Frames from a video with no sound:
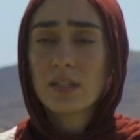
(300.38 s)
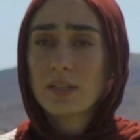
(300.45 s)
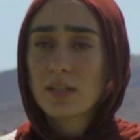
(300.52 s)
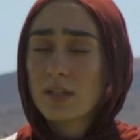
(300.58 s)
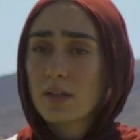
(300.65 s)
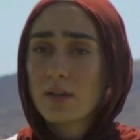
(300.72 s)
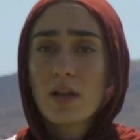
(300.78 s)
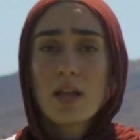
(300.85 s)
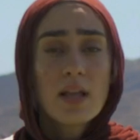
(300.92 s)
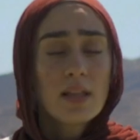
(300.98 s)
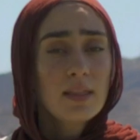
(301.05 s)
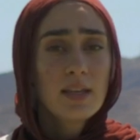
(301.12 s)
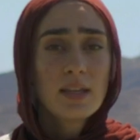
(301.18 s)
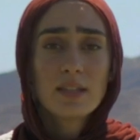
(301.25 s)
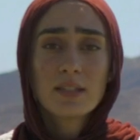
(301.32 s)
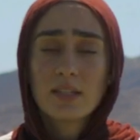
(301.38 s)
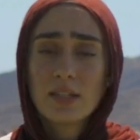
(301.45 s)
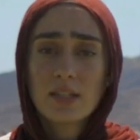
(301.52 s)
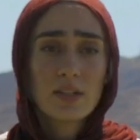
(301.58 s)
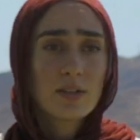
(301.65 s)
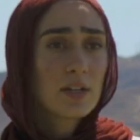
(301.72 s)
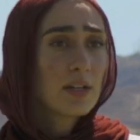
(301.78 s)
they're
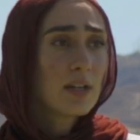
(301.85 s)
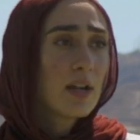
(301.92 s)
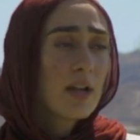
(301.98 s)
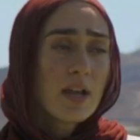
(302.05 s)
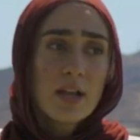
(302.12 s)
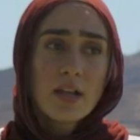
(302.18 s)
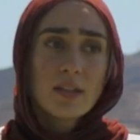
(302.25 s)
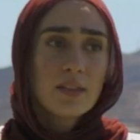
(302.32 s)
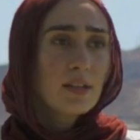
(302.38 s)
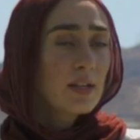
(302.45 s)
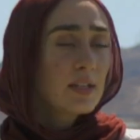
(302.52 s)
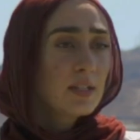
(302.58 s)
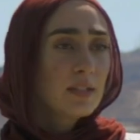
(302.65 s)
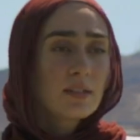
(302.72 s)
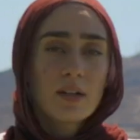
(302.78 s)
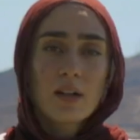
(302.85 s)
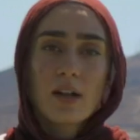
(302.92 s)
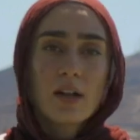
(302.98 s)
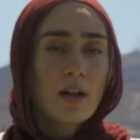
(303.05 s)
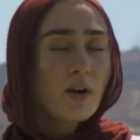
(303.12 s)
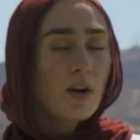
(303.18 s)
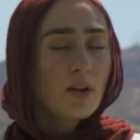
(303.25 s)
lazy or they
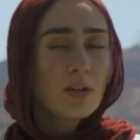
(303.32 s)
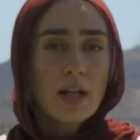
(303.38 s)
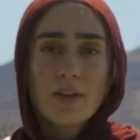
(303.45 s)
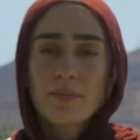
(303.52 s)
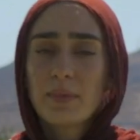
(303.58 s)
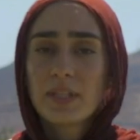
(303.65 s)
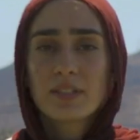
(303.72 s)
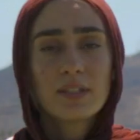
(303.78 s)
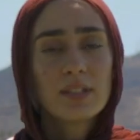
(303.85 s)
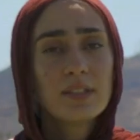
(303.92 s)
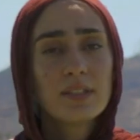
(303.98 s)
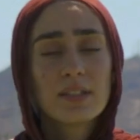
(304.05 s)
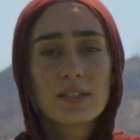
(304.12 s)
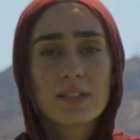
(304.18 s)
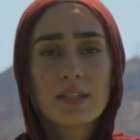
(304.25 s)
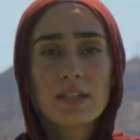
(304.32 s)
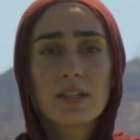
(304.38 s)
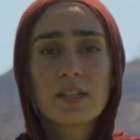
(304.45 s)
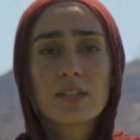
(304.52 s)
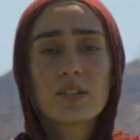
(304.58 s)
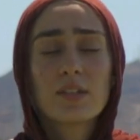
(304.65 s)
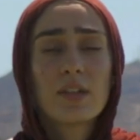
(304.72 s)
all have mental
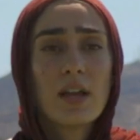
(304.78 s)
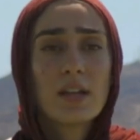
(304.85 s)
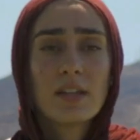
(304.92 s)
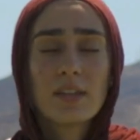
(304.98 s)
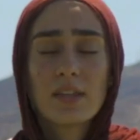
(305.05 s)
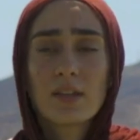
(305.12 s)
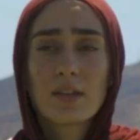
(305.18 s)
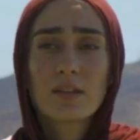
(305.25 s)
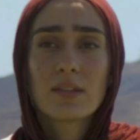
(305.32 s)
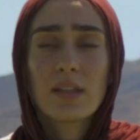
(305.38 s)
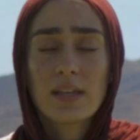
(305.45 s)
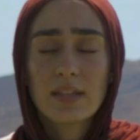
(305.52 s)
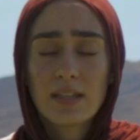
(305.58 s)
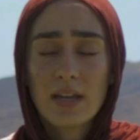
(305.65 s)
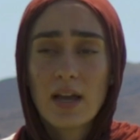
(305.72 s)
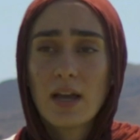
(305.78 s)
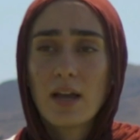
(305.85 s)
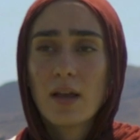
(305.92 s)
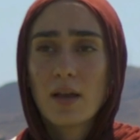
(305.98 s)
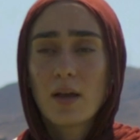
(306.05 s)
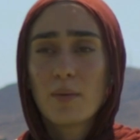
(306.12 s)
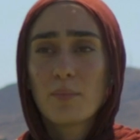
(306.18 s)
illnesses or anything like
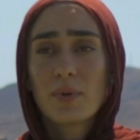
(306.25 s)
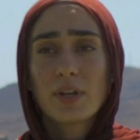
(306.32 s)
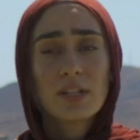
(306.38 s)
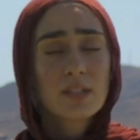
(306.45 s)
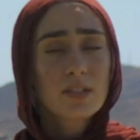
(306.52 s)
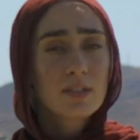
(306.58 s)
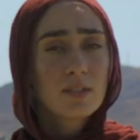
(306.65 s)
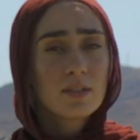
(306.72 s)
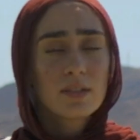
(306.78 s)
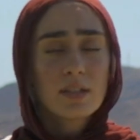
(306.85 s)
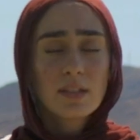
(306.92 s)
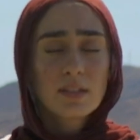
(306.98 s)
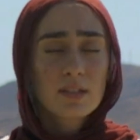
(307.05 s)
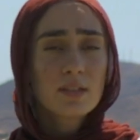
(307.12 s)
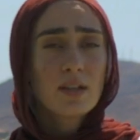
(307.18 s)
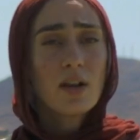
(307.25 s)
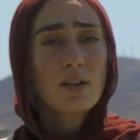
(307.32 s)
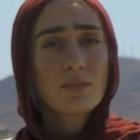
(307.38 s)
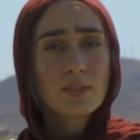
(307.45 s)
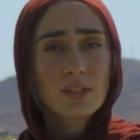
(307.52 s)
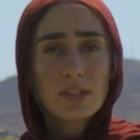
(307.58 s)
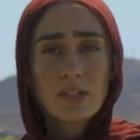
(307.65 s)
that. But that's not
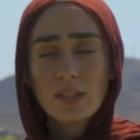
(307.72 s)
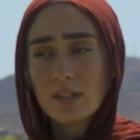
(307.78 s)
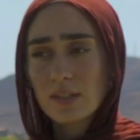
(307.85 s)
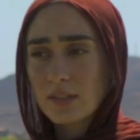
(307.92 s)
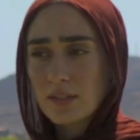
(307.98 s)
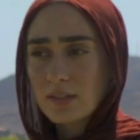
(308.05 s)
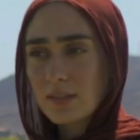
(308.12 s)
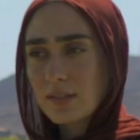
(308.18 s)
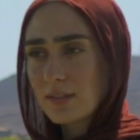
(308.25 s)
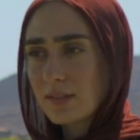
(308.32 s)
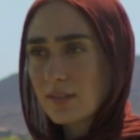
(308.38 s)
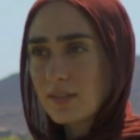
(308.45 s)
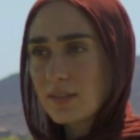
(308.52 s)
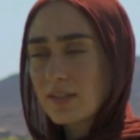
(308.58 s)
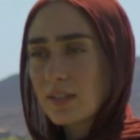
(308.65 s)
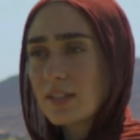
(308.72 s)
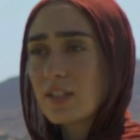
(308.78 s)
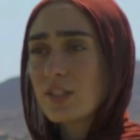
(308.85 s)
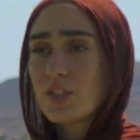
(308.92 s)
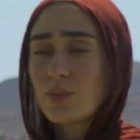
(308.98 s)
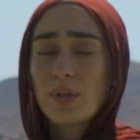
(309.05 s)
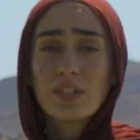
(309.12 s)
really the
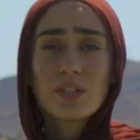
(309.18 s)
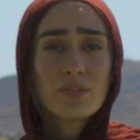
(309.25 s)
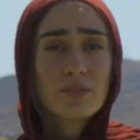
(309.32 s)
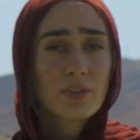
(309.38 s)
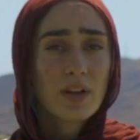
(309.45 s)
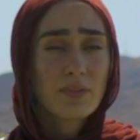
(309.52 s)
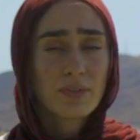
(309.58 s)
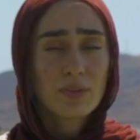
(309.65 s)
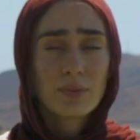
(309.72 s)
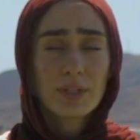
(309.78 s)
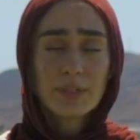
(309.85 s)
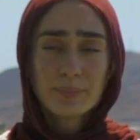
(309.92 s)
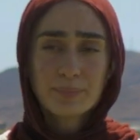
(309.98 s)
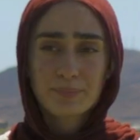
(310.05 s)
situation for everyone.